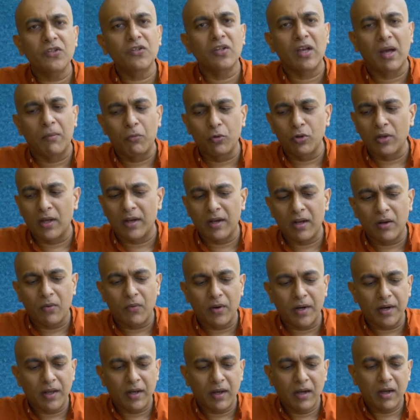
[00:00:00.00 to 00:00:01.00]
a
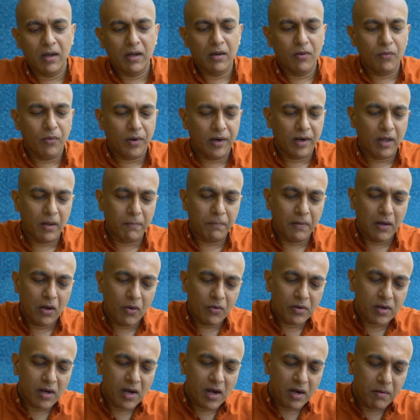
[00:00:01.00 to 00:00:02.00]
sabudana vada, a vada
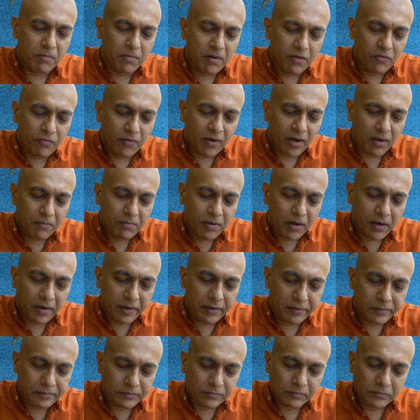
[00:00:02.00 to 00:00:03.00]
pav can be far
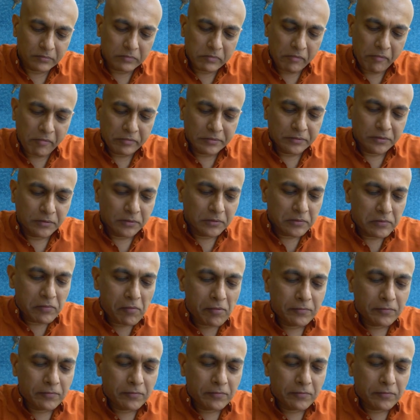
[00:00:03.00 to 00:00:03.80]
behind. So this is